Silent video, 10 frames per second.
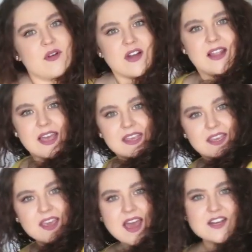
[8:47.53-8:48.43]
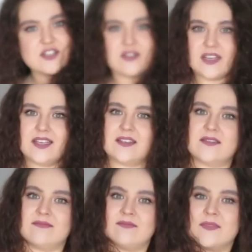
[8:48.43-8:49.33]
the more I like it actually.
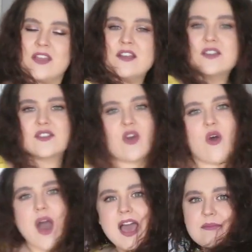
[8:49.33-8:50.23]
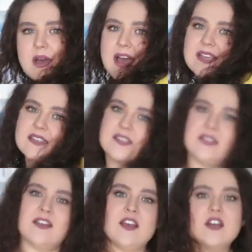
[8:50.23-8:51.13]
So I
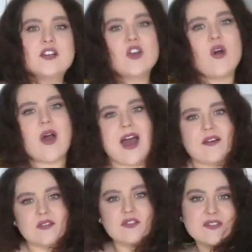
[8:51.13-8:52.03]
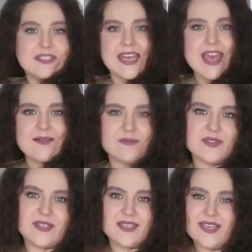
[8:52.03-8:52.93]
might go out on the
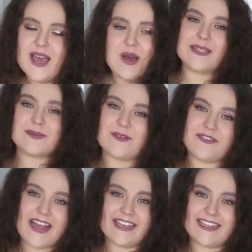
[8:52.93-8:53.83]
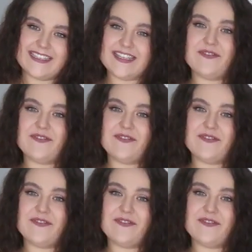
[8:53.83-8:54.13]
Thames. Once we finally